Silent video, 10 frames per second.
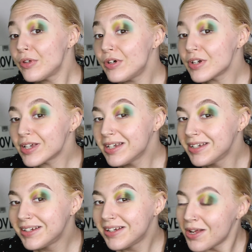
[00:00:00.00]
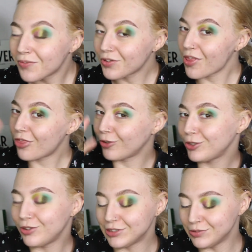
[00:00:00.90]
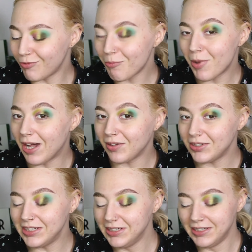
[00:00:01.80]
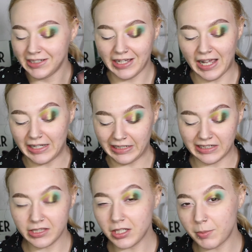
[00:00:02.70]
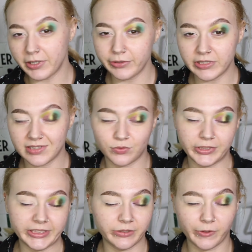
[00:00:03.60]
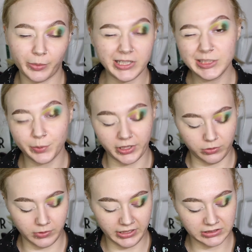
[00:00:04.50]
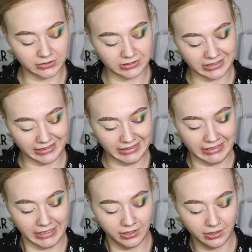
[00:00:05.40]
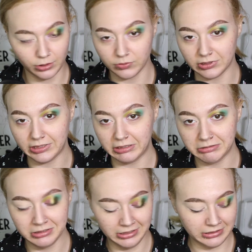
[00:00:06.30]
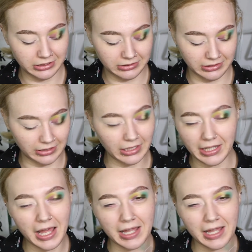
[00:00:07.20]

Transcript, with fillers: look for the three looks in one palette. I kind of thought about doing this a voiceover, but it's pretty quick, so it's like, I don't really know.